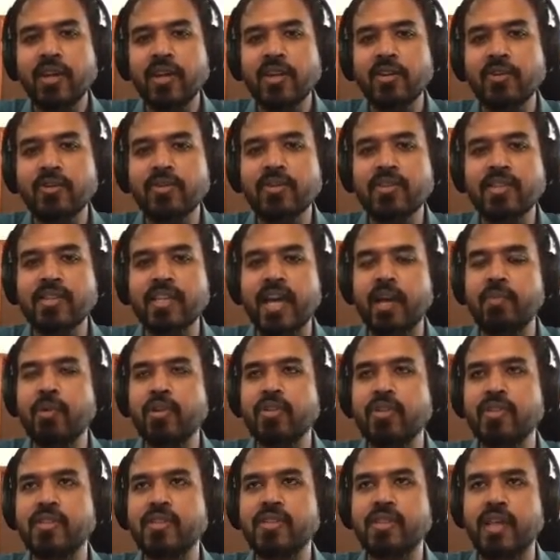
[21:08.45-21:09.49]
the whole
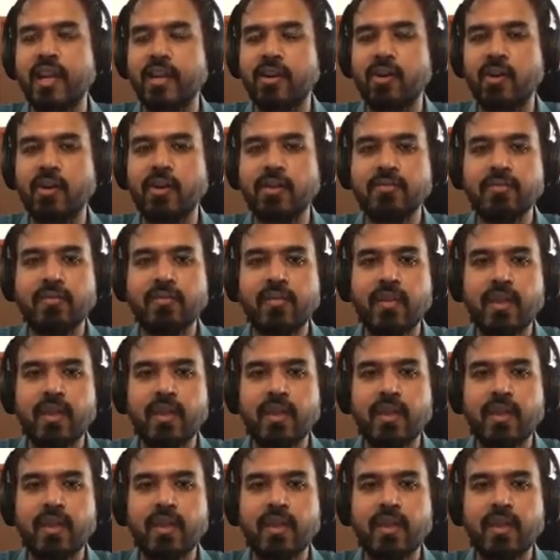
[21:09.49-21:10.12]
proof goes